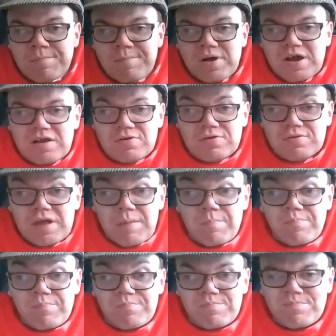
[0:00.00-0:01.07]
by just
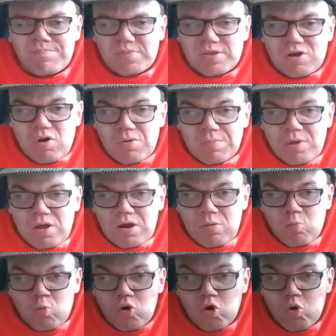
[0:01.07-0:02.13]
going on a
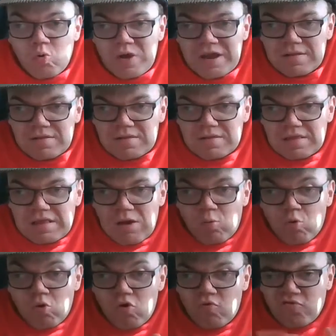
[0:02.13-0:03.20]
whirlwind
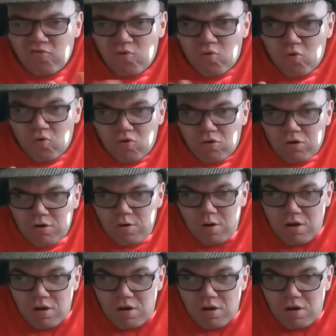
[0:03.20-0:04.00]
world tour.